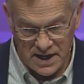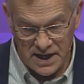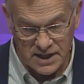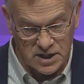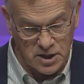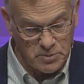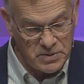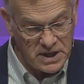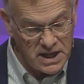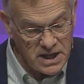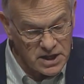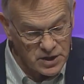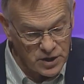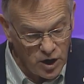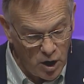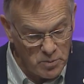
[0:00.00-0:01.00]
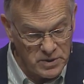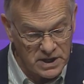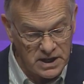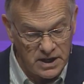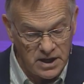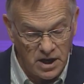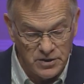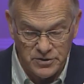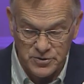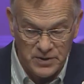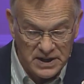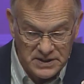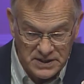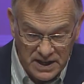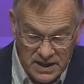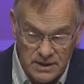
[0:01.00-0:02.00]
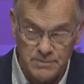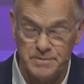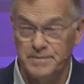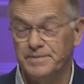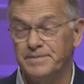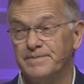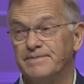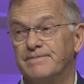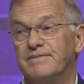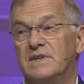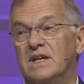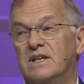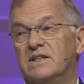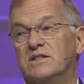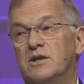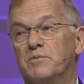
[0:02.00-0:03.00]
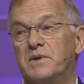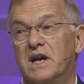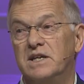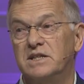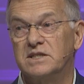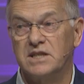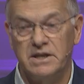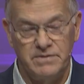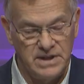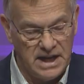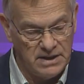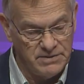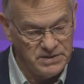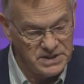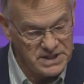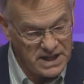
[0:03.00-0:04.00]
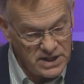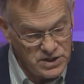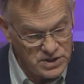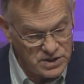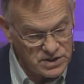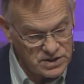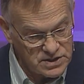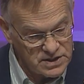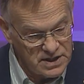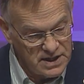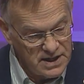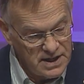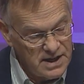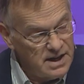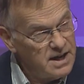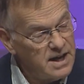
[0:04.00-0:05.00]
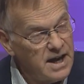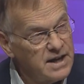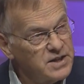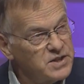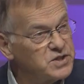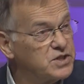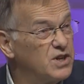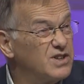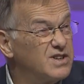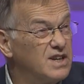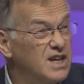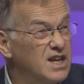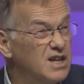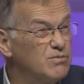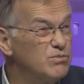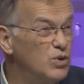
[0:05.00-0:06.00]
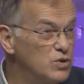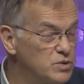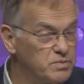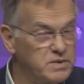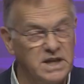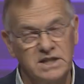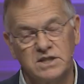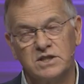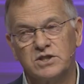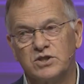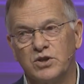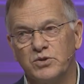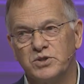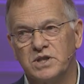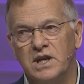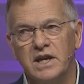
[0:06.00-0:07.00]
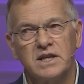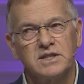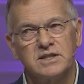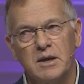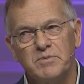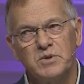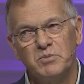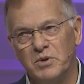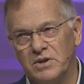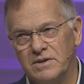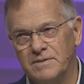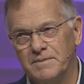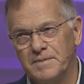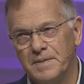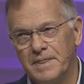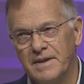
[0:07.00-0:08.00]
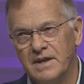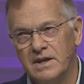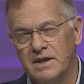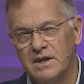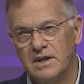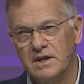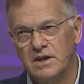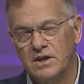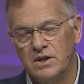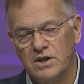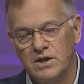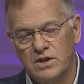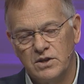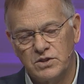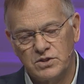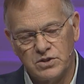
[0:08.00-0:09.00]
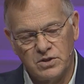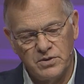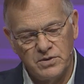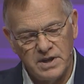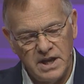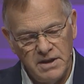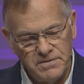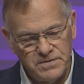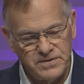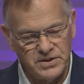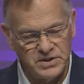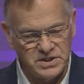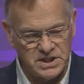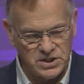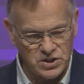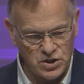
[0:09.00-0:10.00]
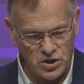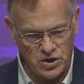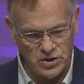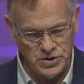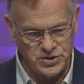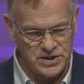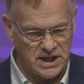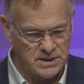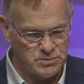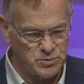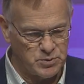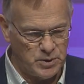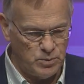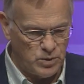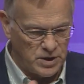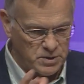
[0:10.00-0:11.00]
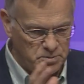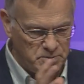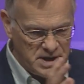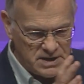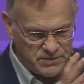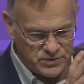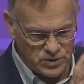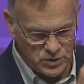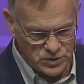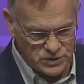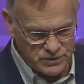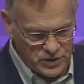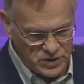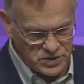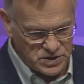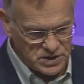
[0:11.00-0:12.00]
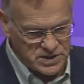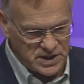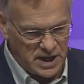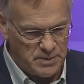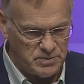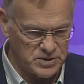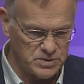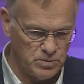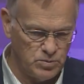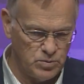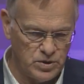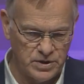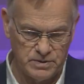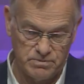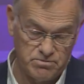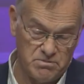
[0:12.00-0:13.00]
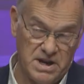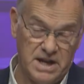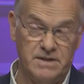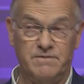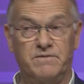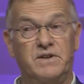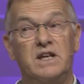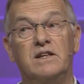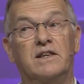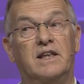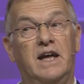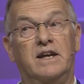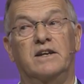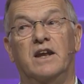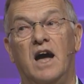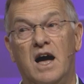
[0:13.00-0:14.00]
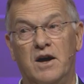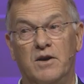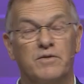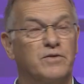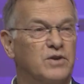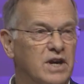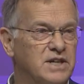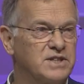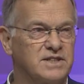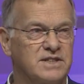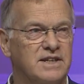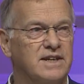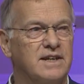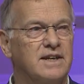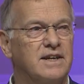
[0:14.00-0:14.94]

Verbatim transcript: It can be economically unthreatening, some cases even advantageous and it's certainly in most places socially acceptable. So, if there's this contrast between what it meant for those first disciples and what it might feel like now for us,